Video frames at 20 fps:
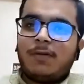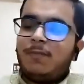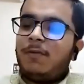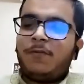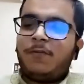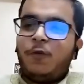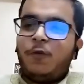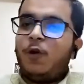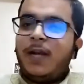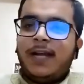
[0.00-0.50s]

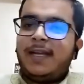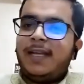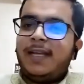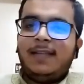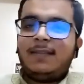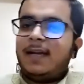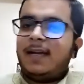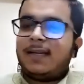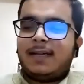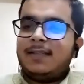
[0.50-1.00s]
before
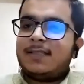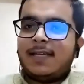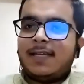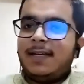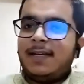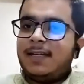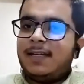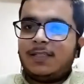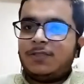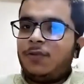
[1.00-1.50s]
18, that
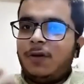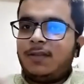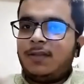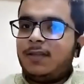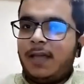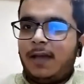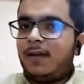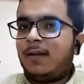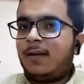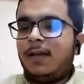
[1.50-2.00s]
consent is
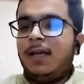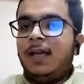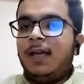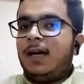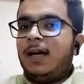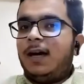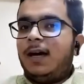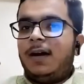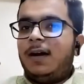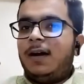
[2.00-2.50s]
not there
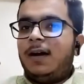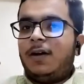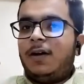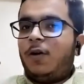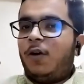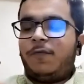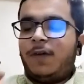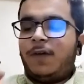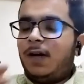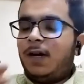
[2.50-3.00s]

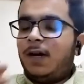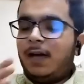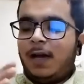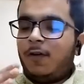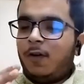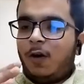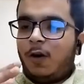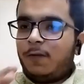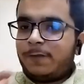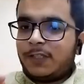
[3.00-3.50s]

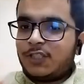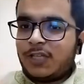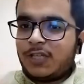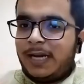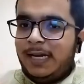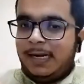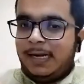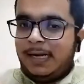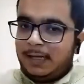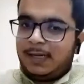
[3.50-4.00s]
of a
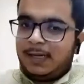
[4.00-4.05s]
child.